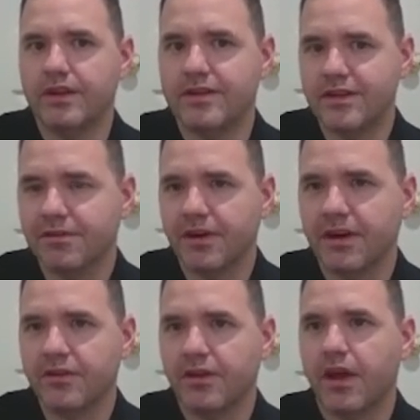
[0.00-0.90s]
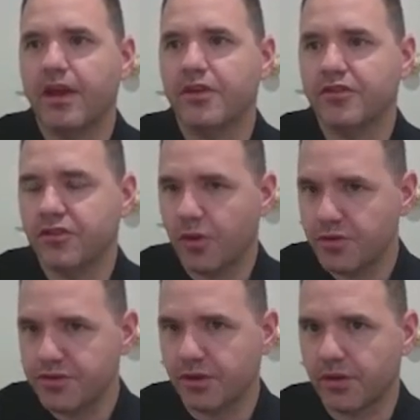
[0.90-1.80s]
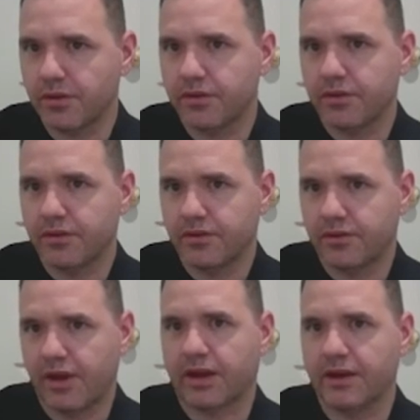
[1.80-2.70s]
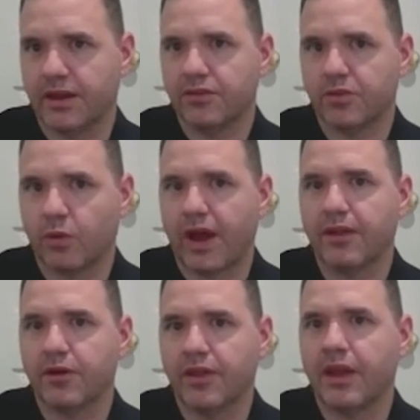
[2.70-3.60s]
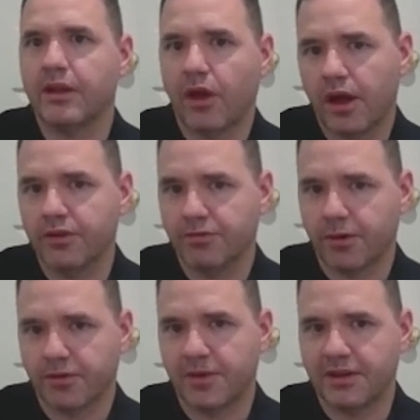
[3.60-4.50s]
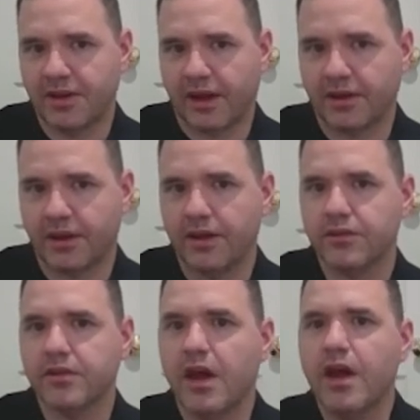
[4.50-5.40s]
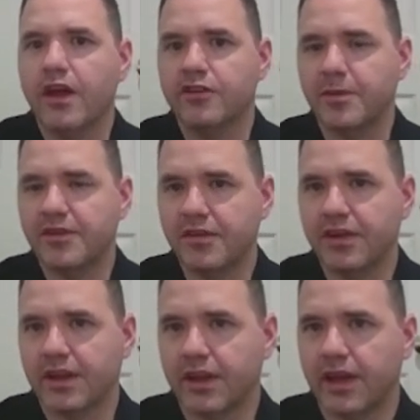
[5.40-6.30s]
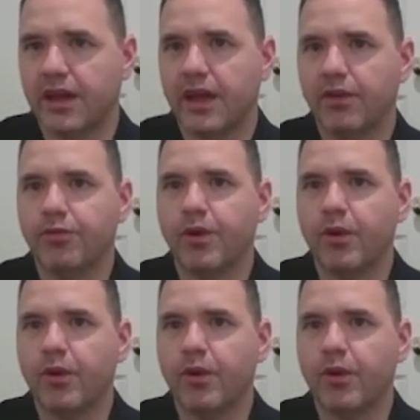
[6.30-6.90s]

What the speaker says: different social techniques rather than law enforcement techniques. Specifically, if we